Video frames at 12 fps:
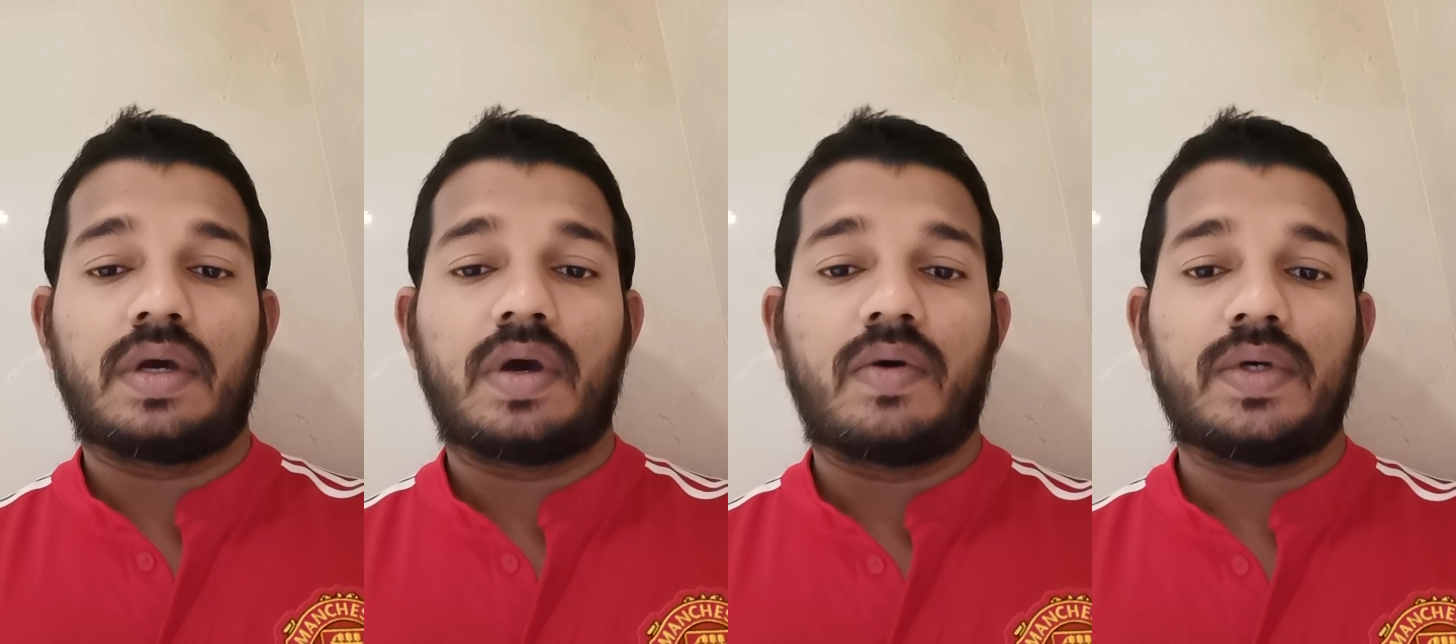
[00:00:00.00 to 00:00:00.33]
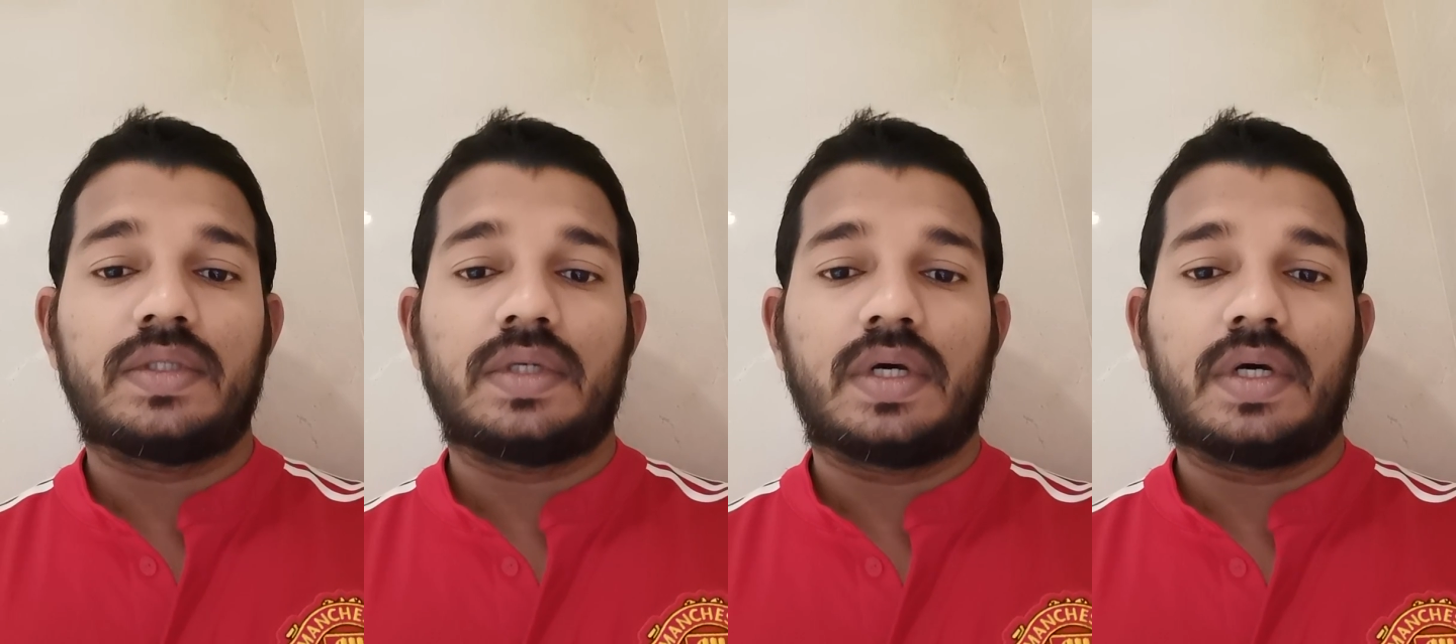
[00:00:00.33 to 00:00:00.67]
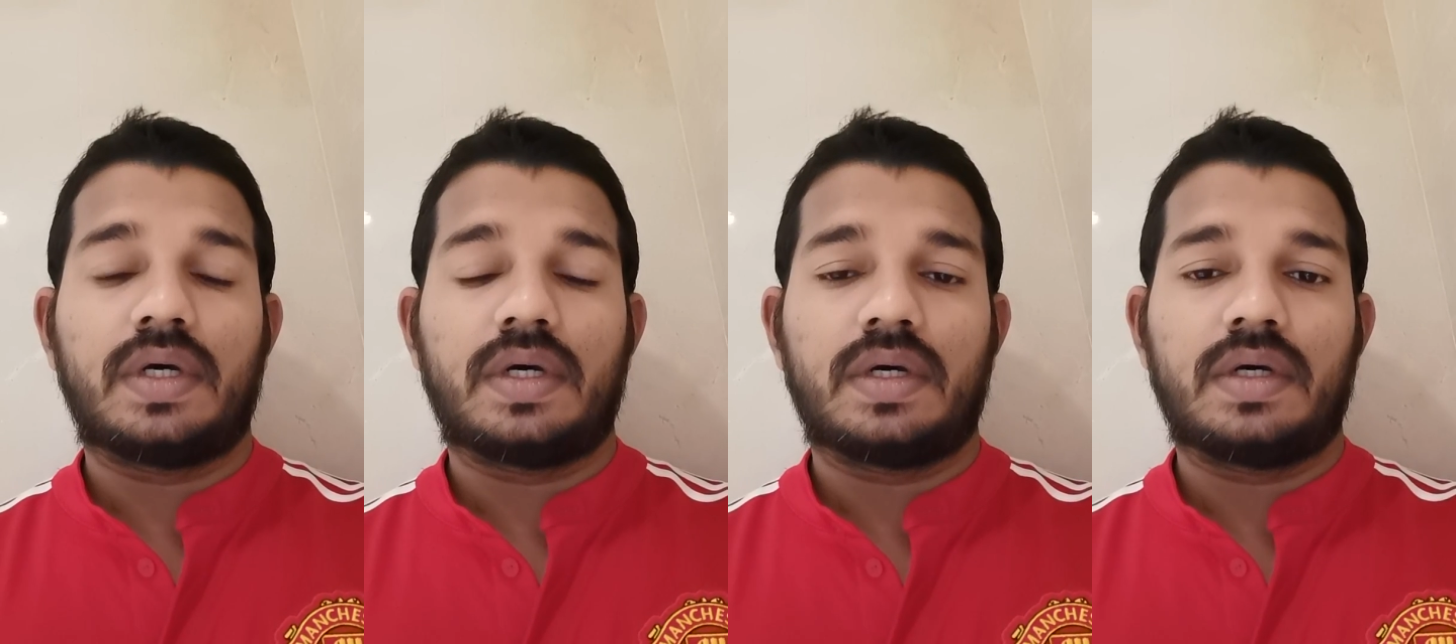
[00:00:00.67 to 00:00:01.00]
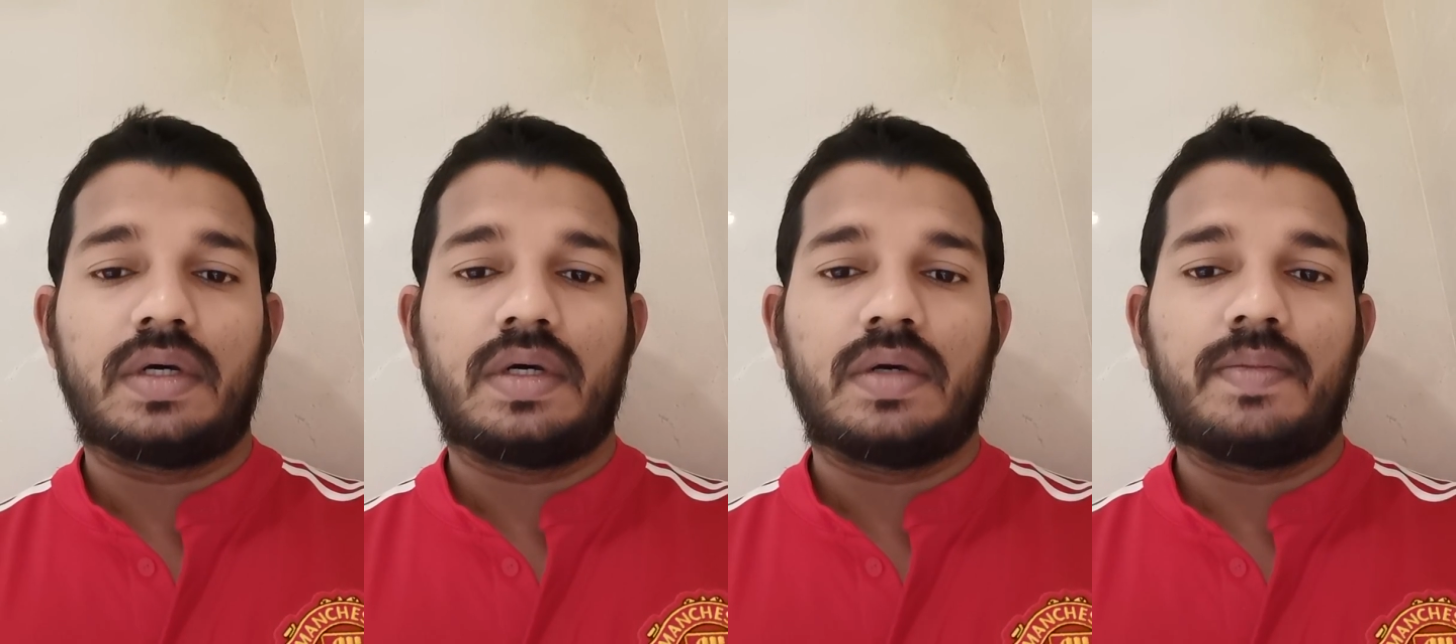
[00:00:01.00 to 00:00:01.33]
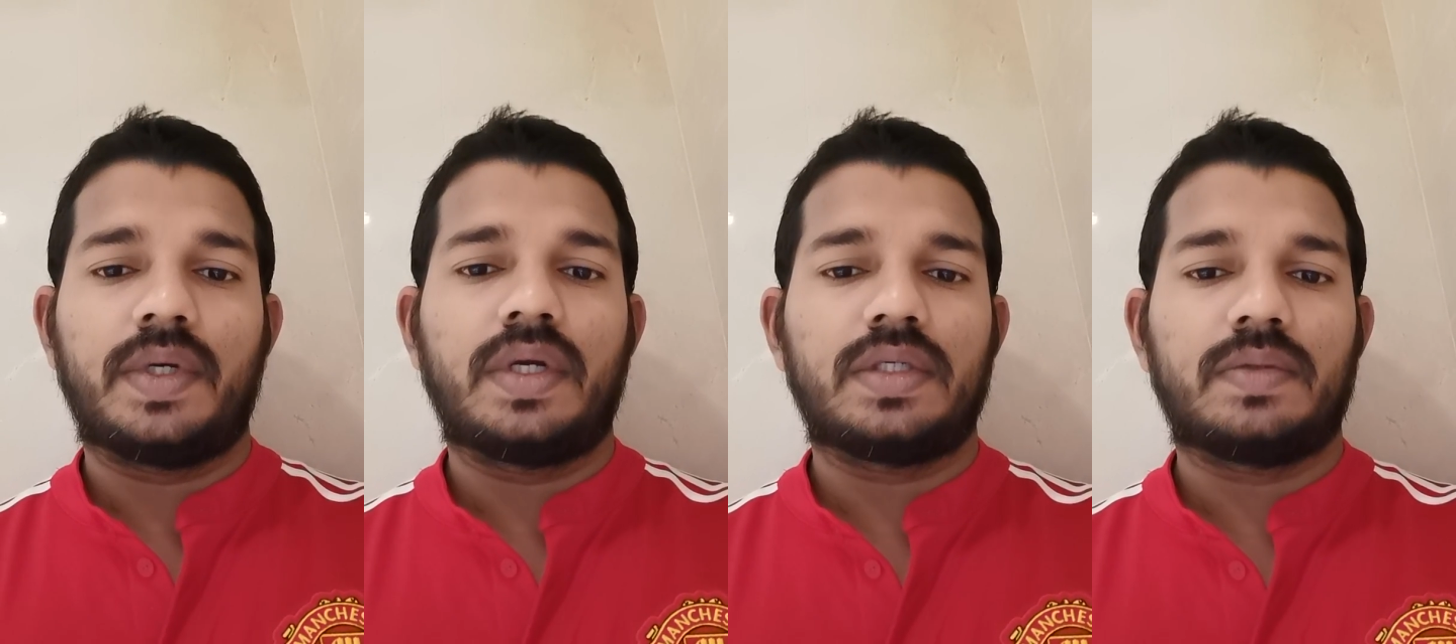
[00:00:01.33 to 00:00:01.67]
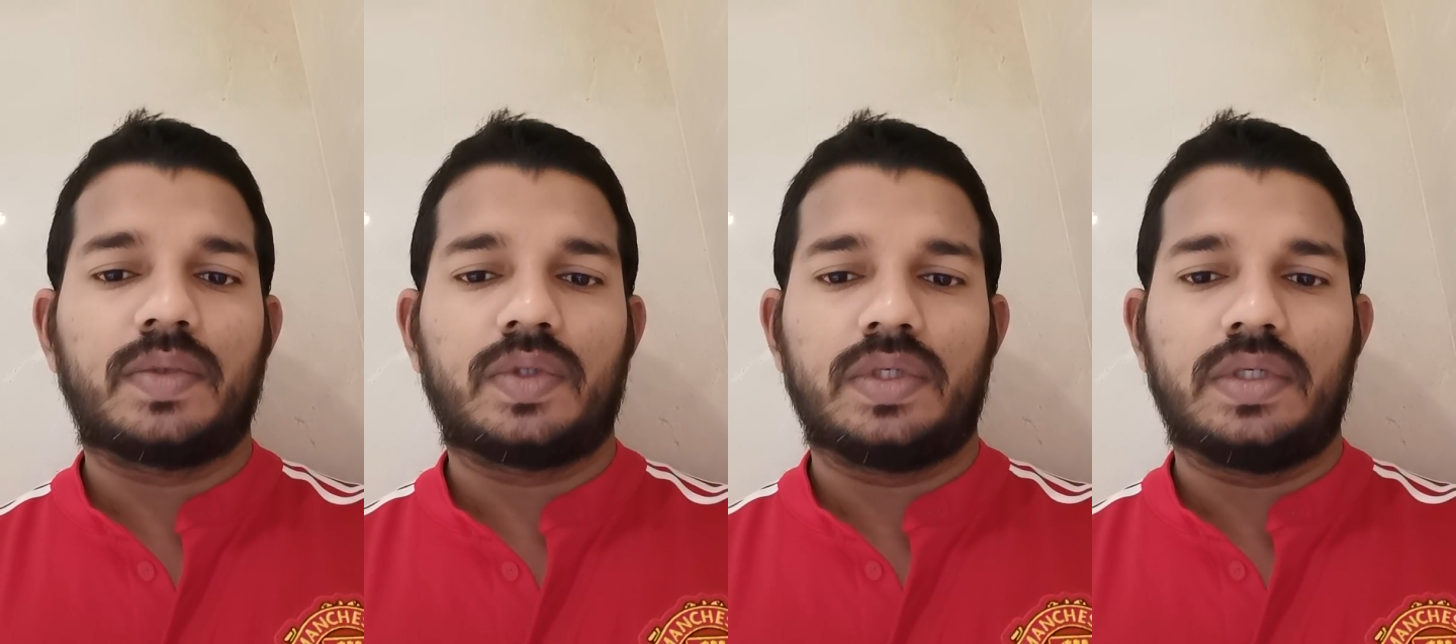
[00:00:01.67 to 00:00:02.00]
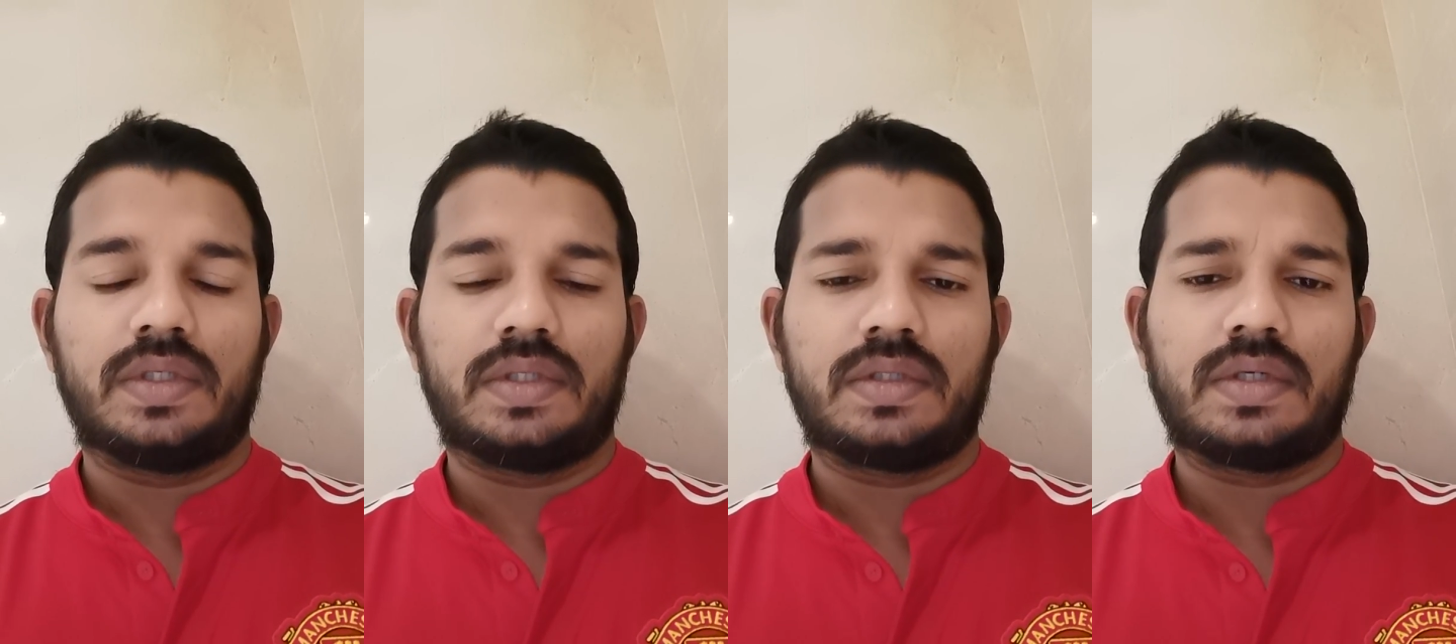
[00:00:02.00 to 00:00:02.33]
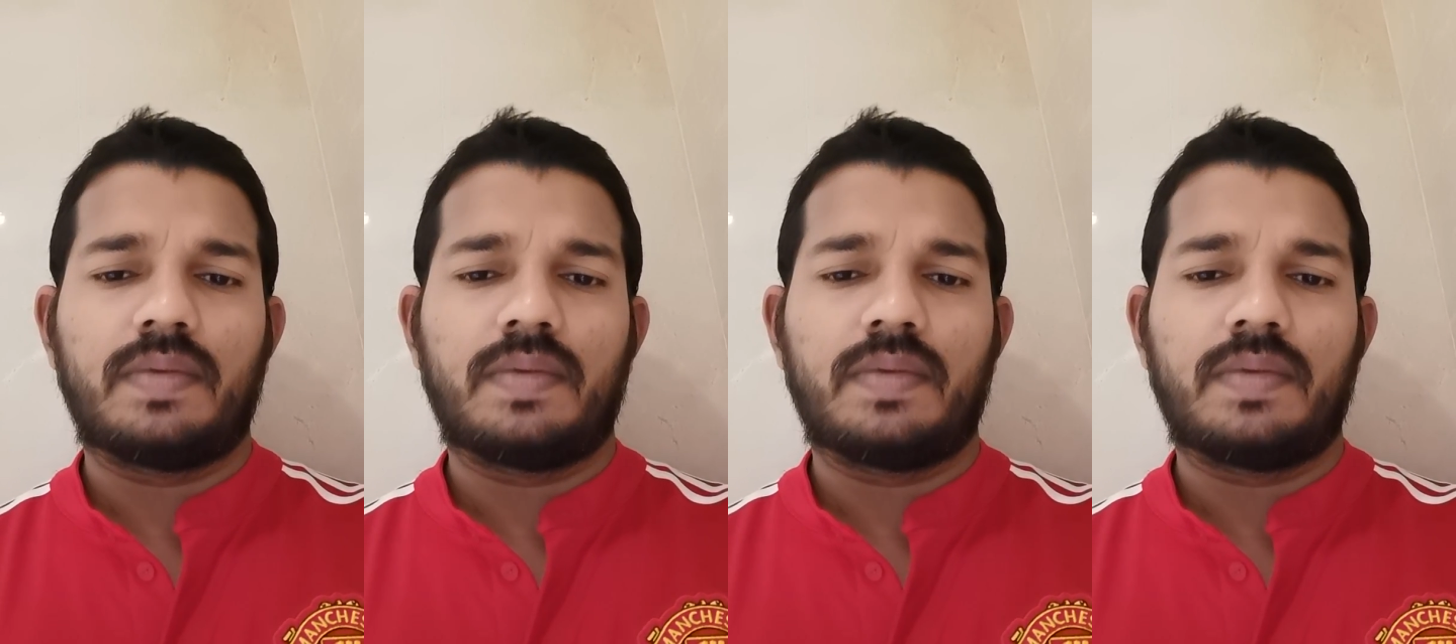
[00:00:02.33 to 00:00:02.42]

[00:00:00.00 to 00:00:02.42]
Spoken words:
how was the immigration procedures?